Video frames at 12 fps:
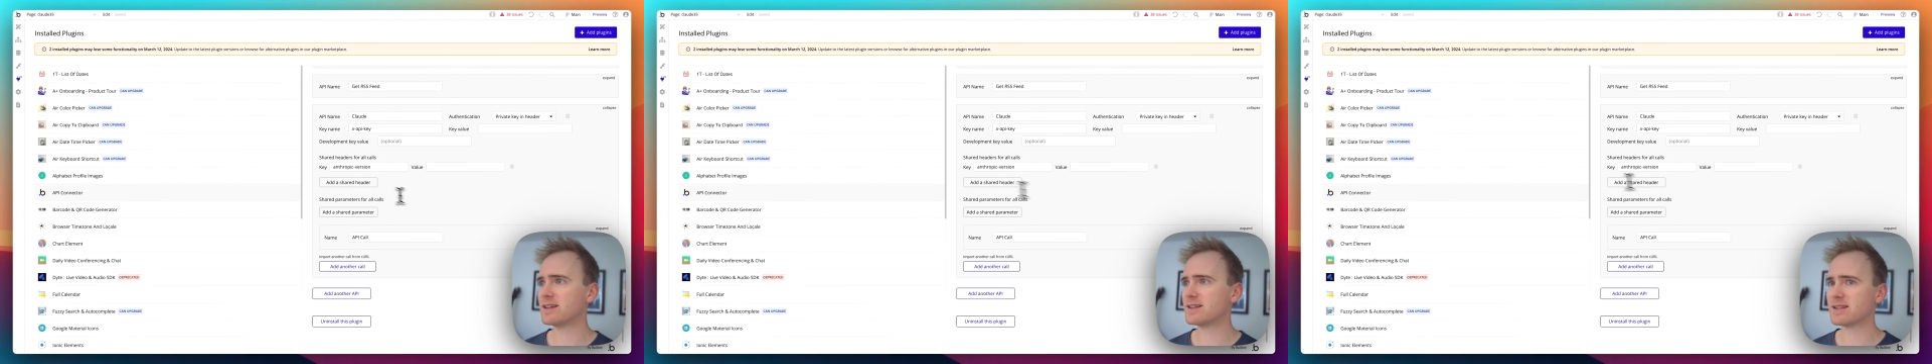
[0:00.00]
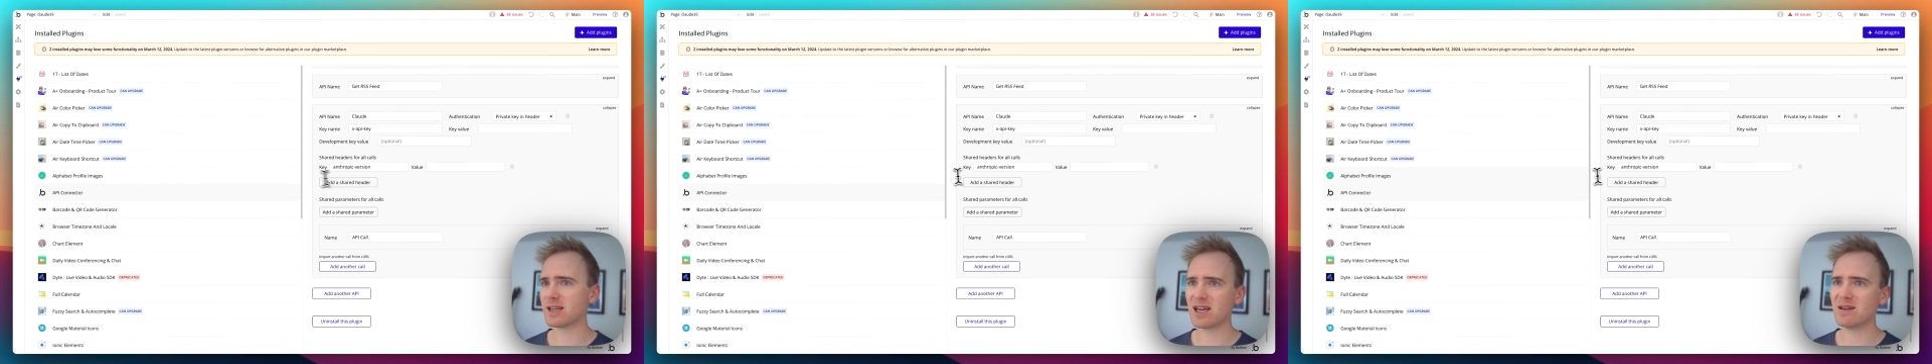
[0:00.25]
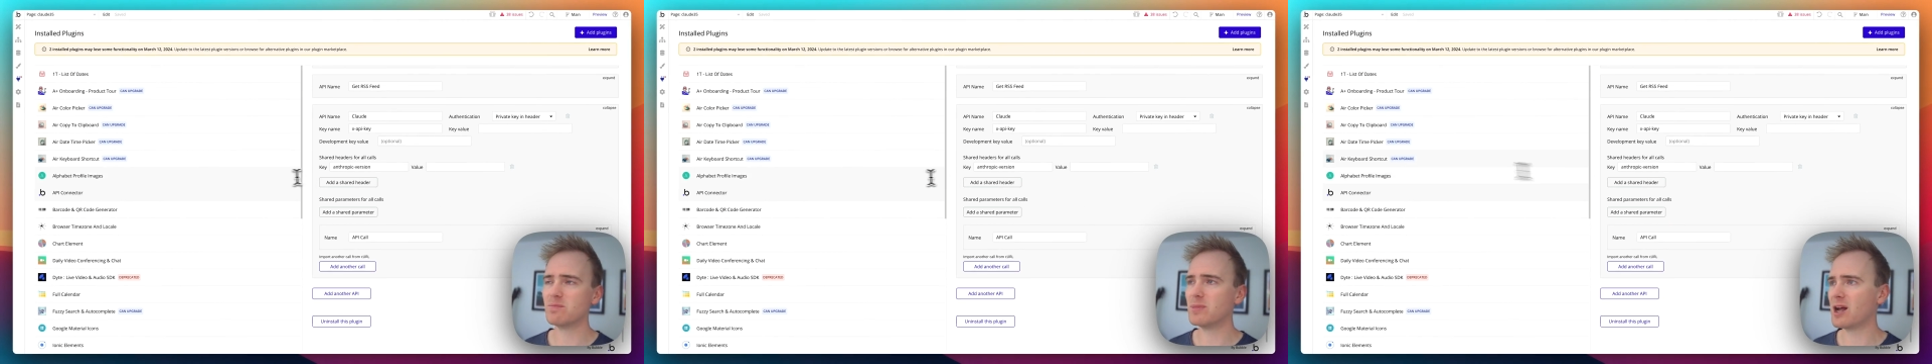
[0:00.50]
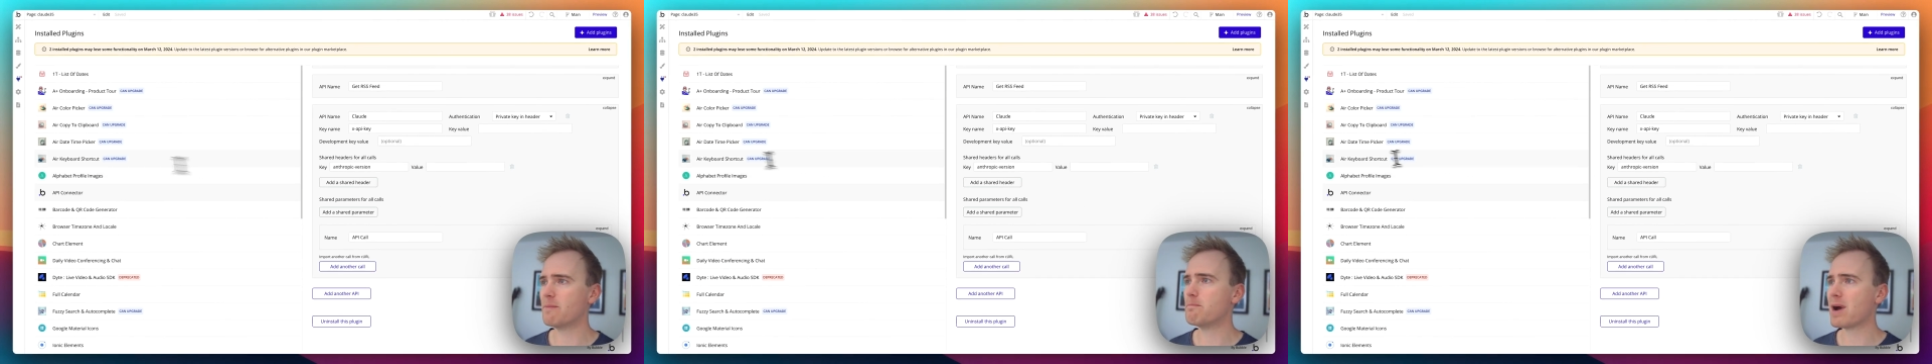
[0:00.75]
the same
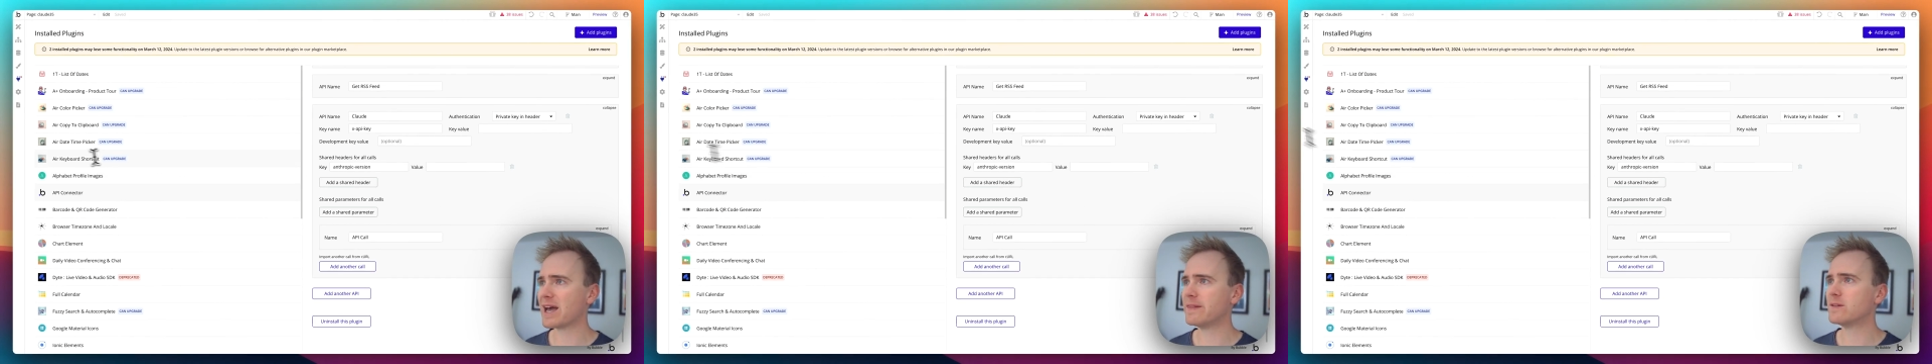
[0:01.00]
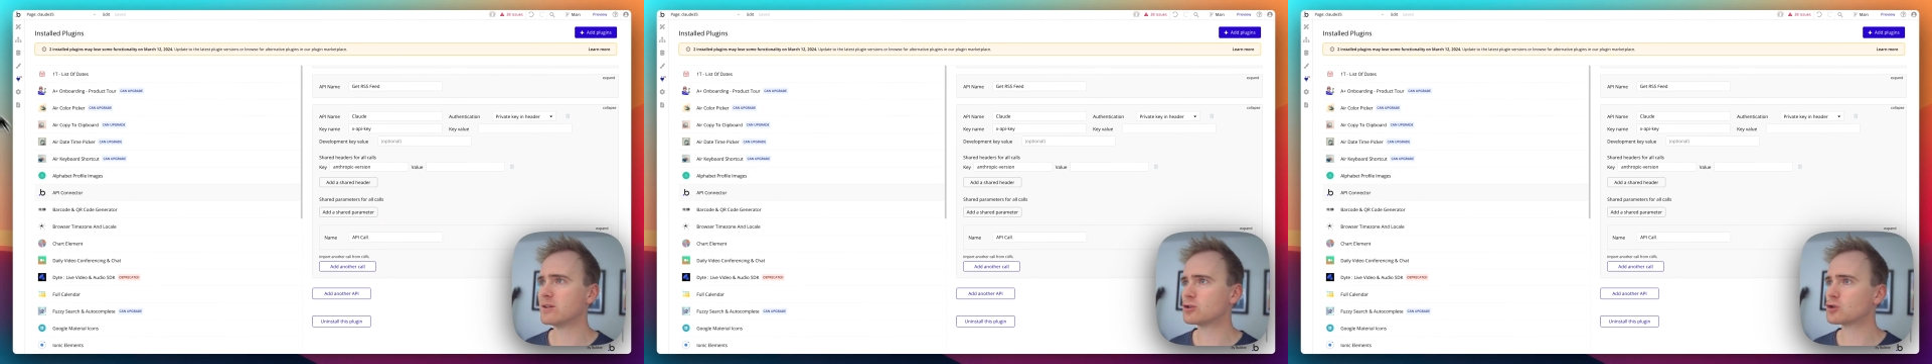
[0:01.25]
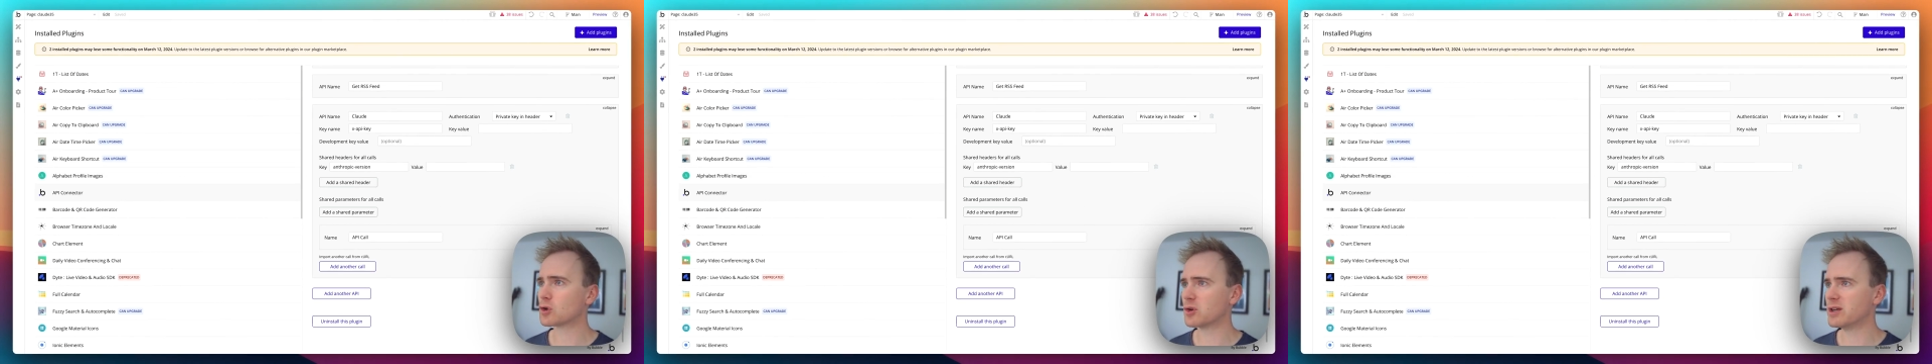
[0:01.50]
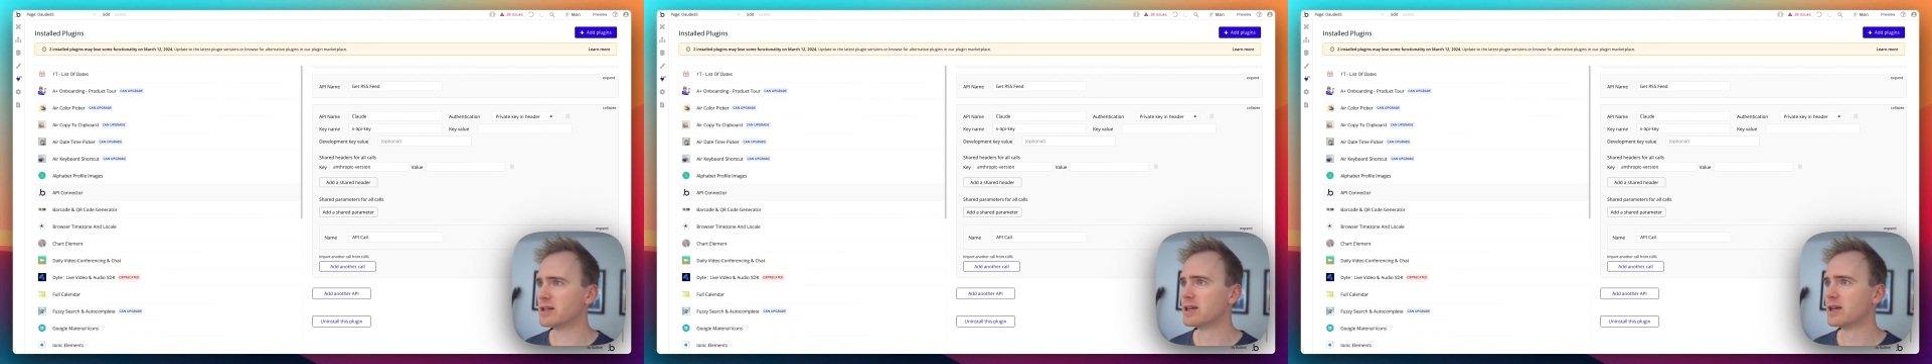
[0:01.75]
like
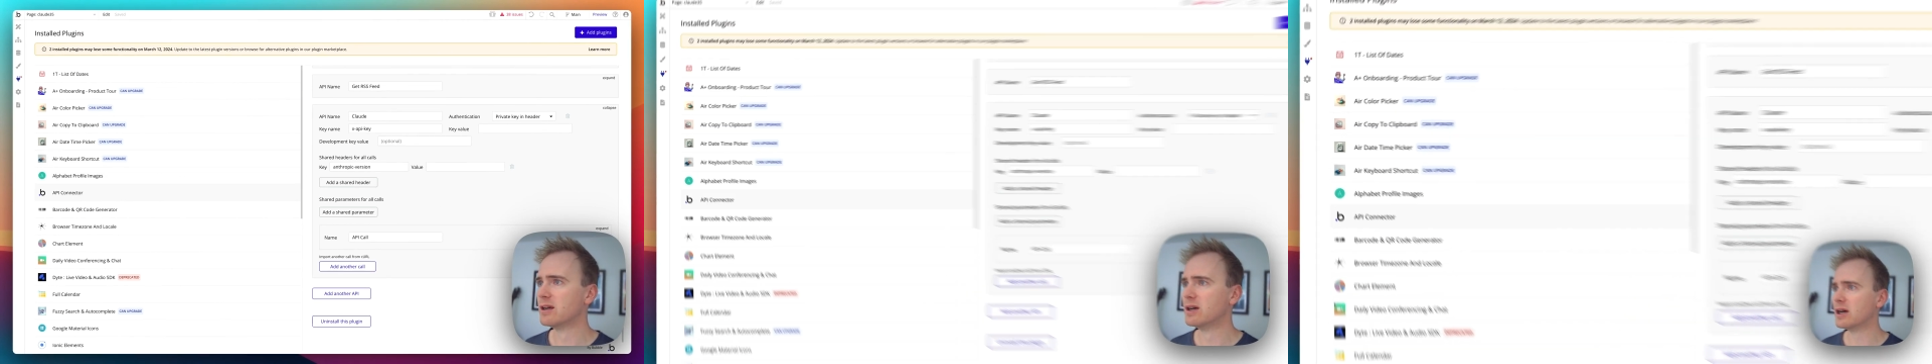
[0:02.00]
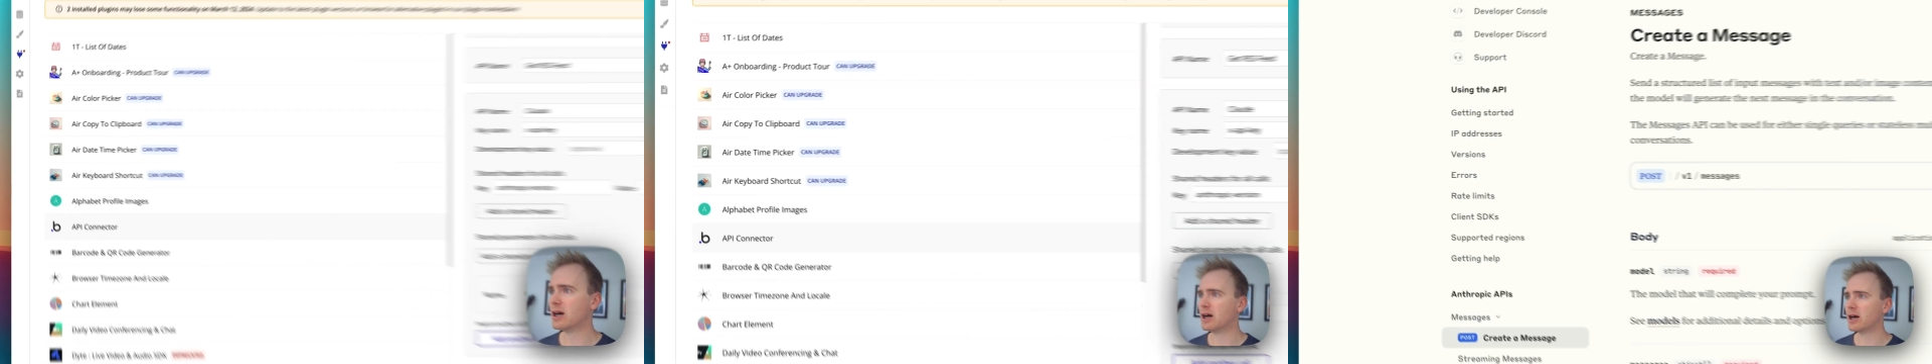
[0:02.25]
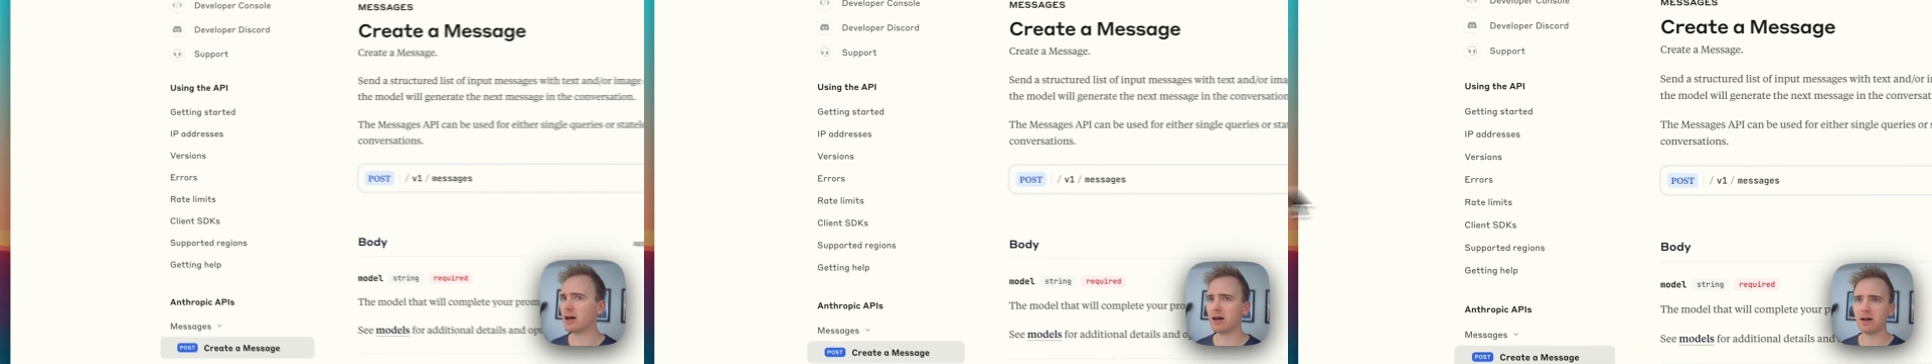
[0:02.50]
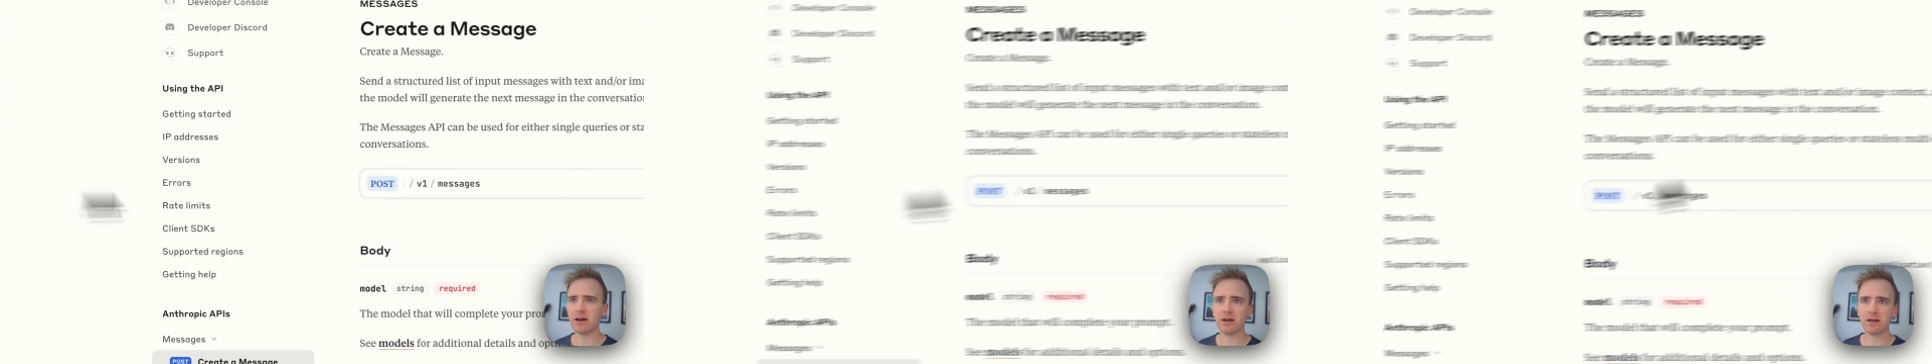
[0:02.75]
mandatory uh,